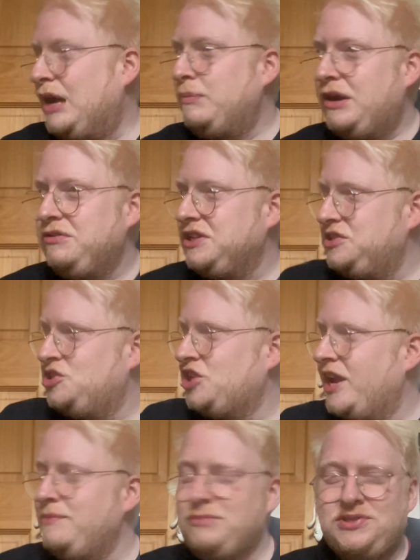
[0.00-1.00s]
Now Marilyn
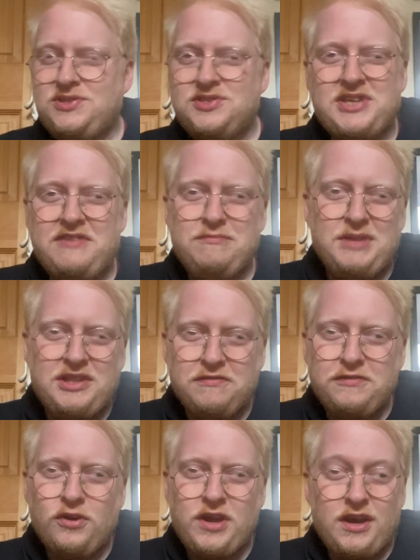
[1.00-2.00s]
Chambers is giving me the
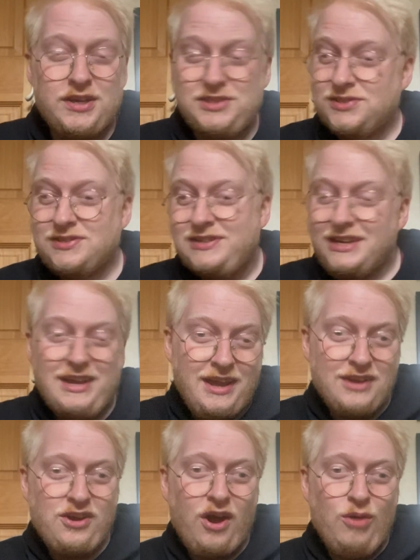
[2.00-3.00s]
fuck eyes.
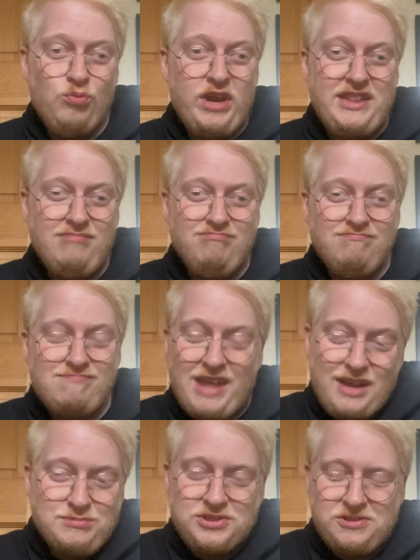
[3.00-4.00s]
I can't win.
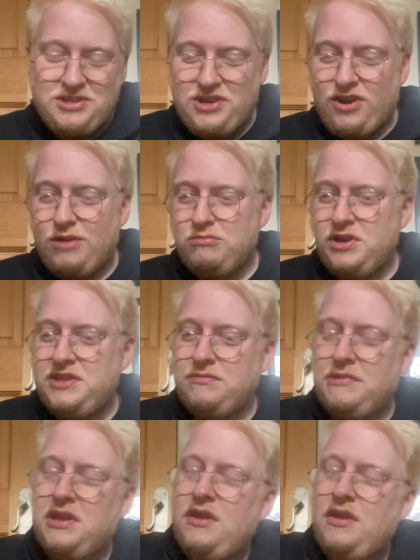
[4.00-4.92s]
Absolutely can't win.